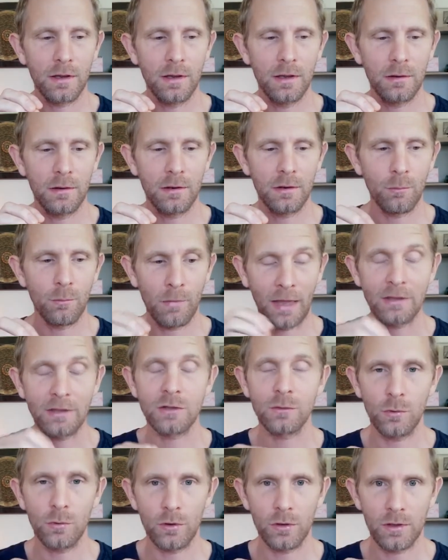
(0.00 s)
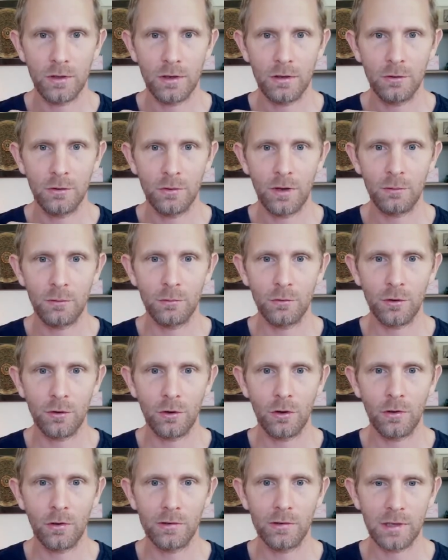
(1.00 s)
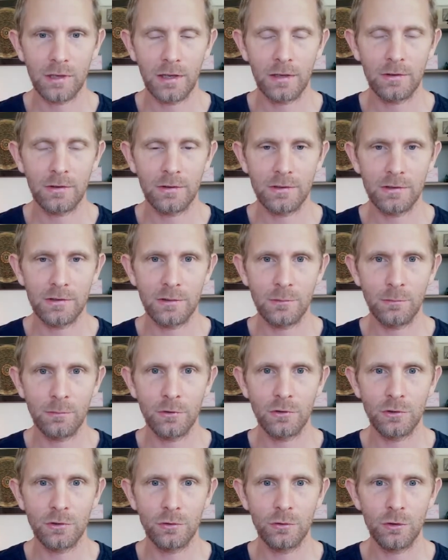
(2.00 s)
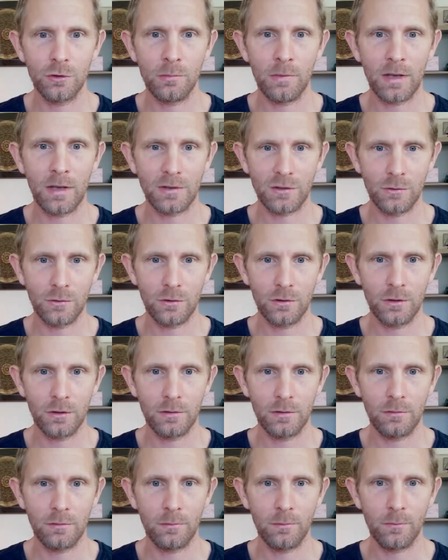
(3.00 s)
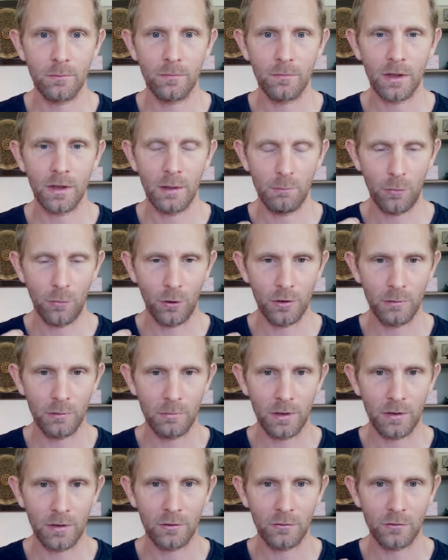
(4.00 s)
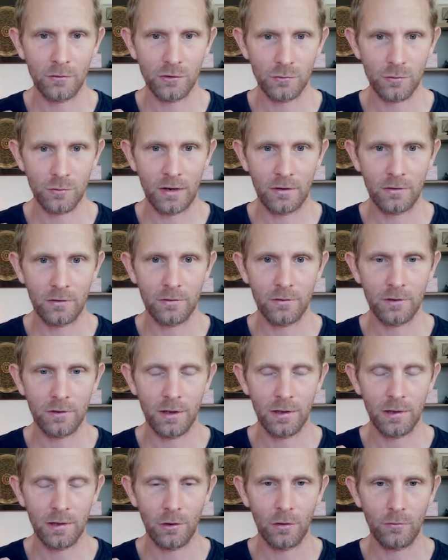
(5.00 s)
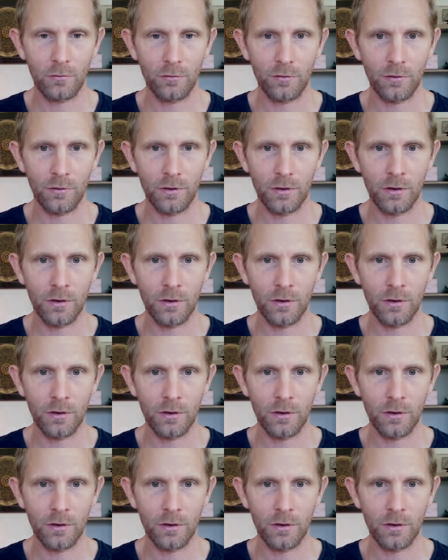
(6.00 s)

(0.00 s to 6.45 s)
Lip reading: in the men's work that I do. I would call this this is a mature masculine embodiment of strength and love,